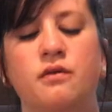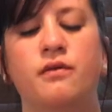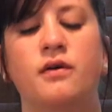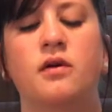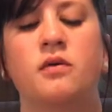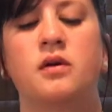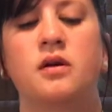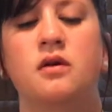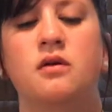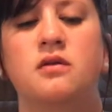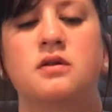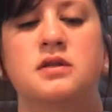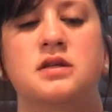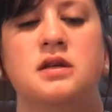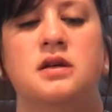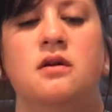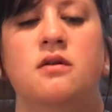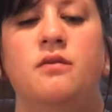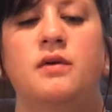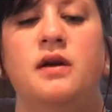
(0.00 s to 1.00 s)
if I were you see
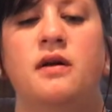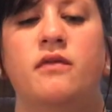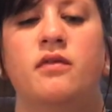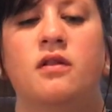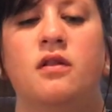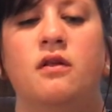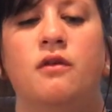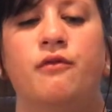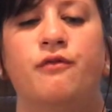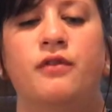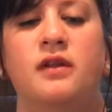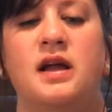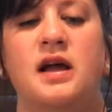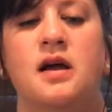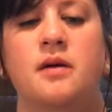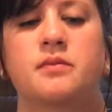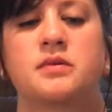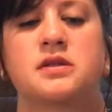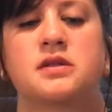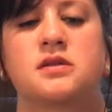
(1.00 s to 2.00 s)
how we have the little
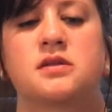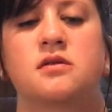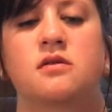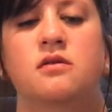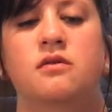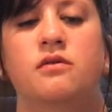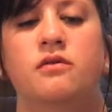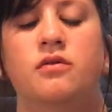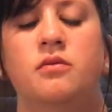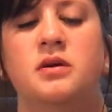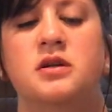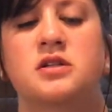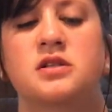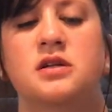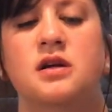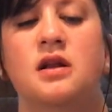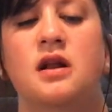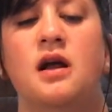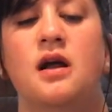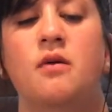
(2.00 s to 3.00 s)
flaps from each
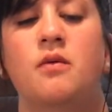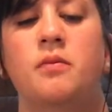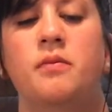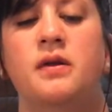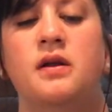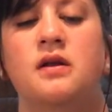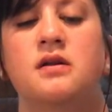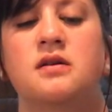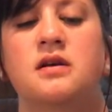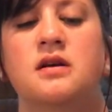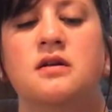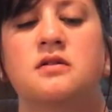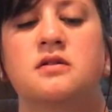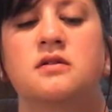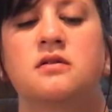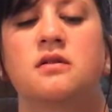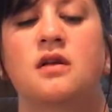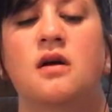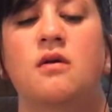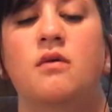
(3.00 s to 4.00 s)
side? I would pin it down
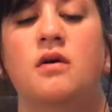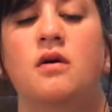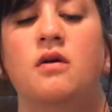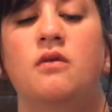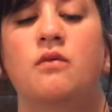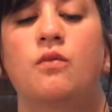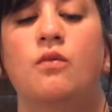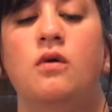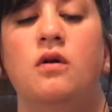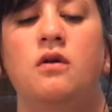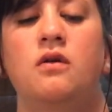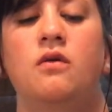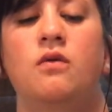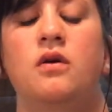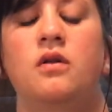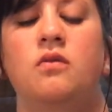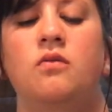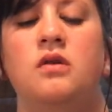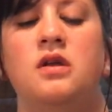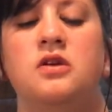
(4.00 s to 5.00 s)
so that way one
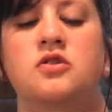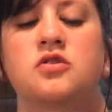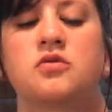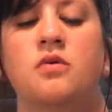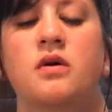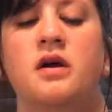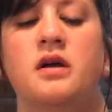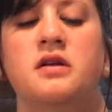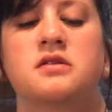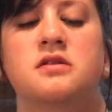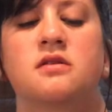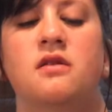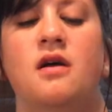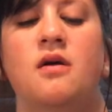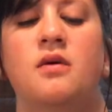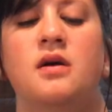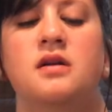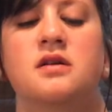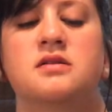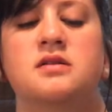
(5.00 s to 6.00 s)
going each way, so that
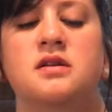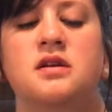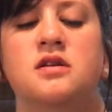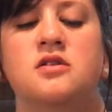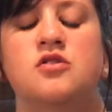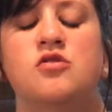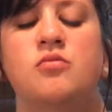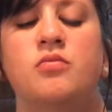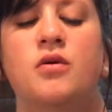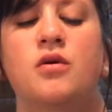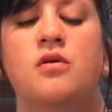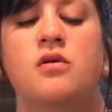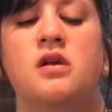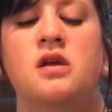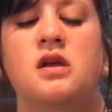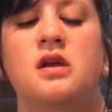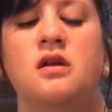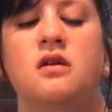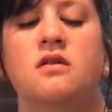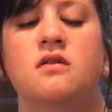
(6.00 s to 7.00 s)
way it doesn't get too
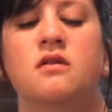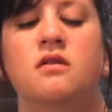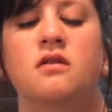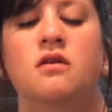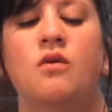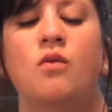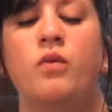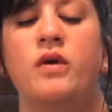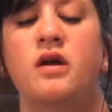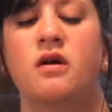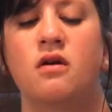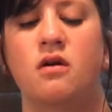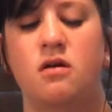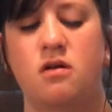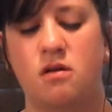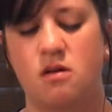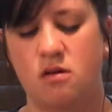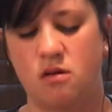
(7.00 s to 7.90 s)
bulky and doesn't look weird.